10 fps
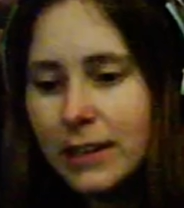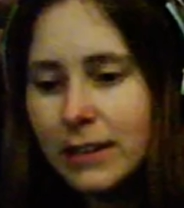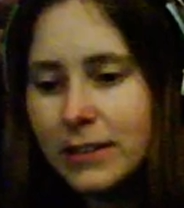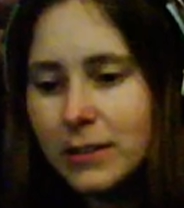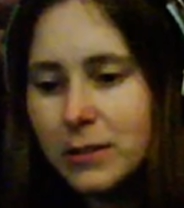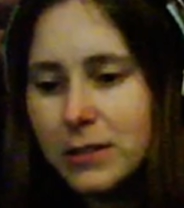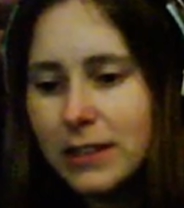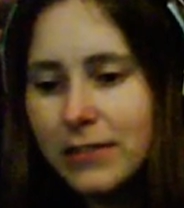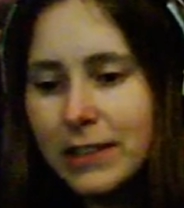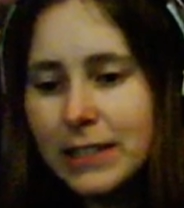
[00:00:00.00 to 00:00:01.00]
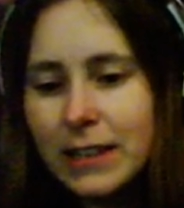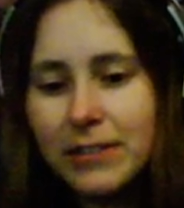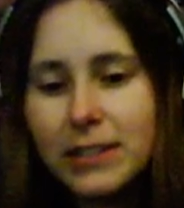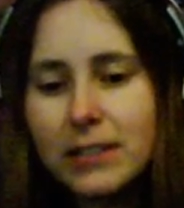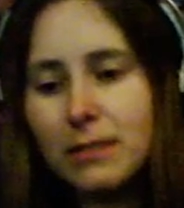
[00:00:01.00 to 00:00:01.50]
and so is
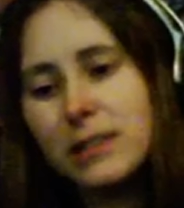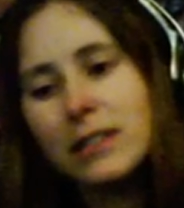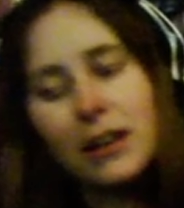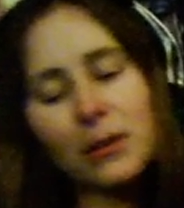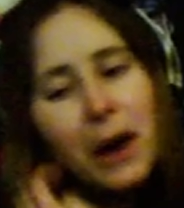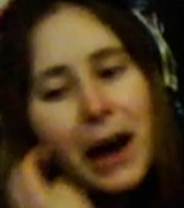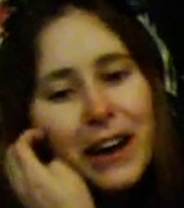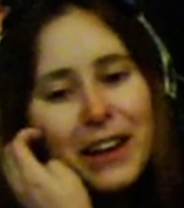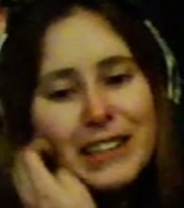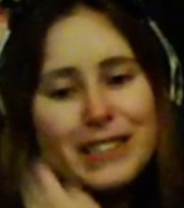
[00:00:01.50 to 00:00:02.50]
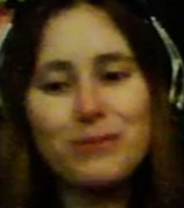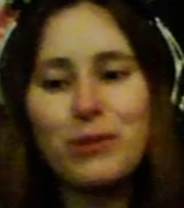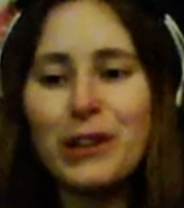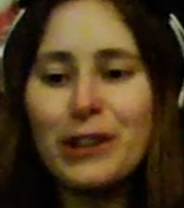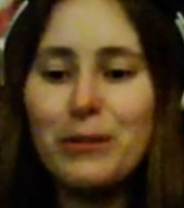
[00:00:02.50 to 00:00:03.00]
seventy-seven, so I'm just gonna buy all these
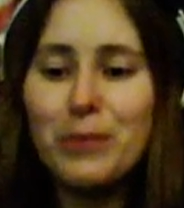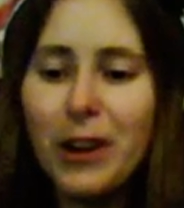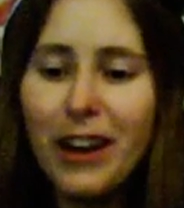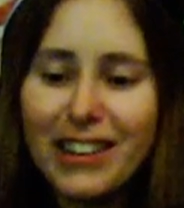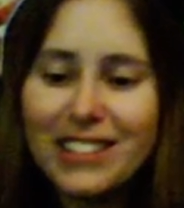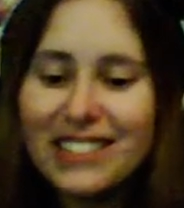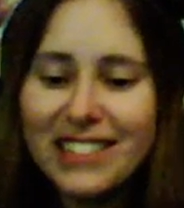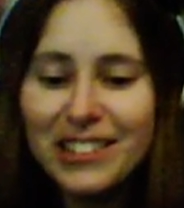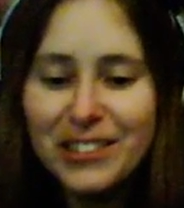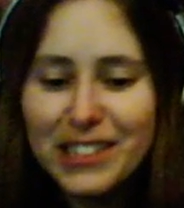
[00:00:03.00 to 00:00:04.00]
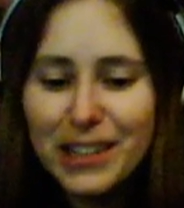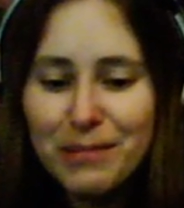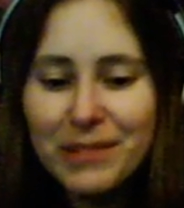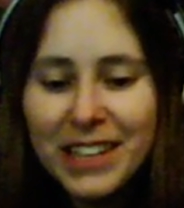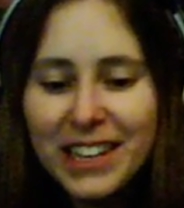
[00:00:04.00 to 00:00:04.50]
poor little Morocs and use
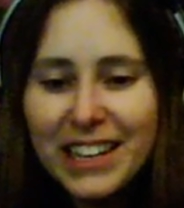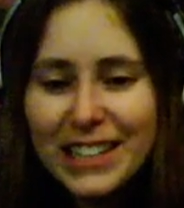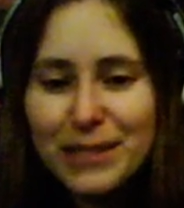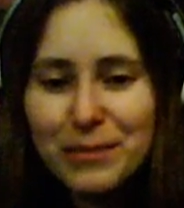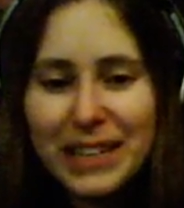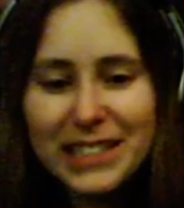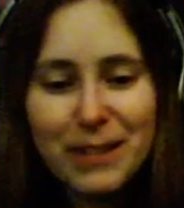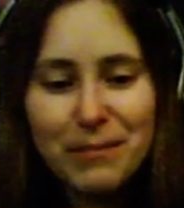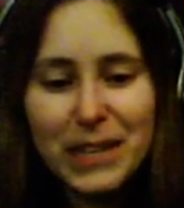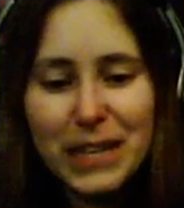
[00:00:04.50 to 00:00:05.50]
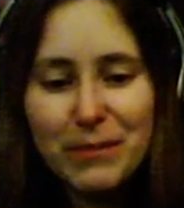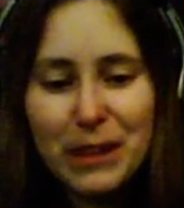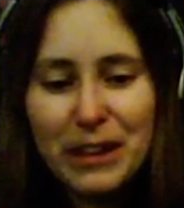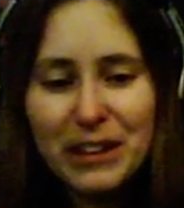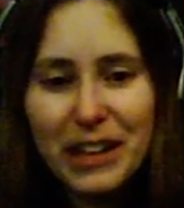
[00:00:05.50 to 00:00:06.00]
them to make some neat
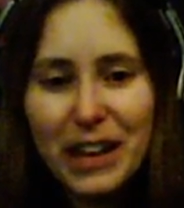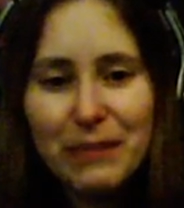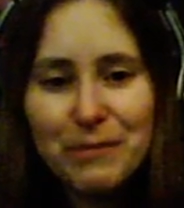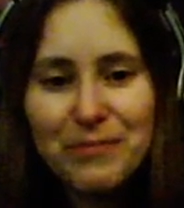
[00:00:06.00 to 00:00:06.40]
mythical item.